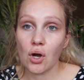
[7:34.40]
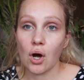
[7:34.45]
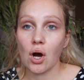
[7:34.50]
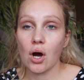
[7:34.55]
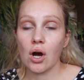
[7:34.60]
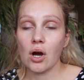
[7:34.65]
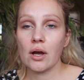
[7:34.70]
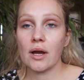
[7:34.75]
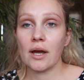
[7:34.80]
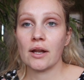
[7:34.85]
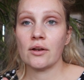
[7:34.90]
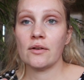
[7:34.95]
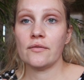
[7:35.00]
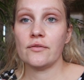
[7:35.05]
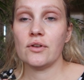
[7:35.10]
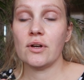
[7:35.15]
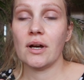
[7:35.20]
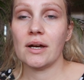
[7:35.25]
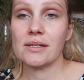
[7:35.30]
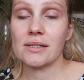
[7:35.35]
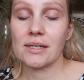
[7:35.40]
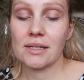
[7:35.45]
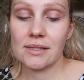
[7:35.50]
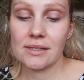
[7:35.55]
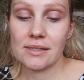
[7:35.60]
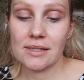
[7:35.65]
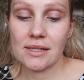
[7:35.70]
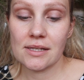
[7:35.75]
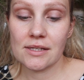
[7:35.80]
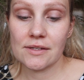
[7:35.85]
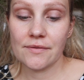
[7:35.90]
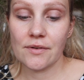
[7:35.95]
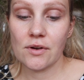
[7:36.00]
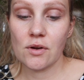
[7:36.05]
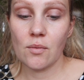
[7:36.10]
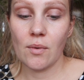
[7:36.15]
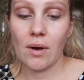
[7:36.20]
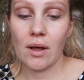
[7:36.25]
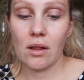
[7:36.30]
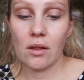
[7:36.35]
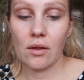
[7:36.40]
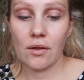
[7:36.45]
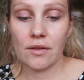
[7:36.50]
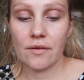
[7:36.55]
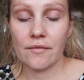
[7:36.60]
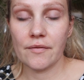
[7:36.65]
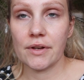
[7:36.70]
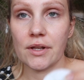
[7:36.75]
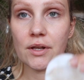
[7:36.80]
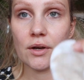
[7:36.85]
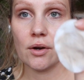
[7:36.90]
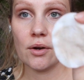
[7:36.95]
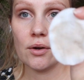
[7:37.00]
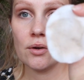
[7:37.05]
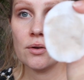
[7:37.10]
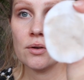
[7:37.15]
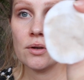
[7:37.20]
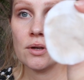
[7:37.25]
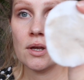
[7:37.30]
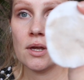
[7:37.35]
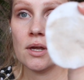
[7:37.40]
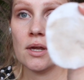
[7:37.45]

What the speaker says: dark. I don't know if you guys can see this very well on the video.